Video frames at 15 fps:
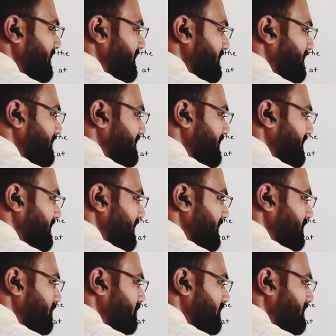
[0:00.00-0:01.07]
This is entering
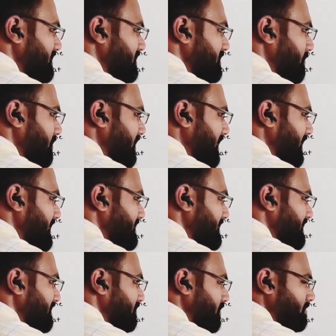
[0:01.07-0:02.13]
toward this point and
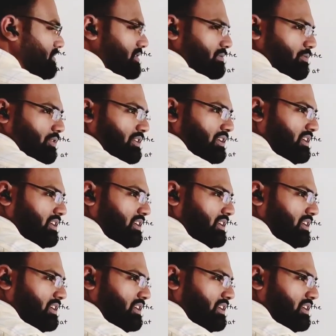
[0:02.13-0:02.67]
exiting from this point.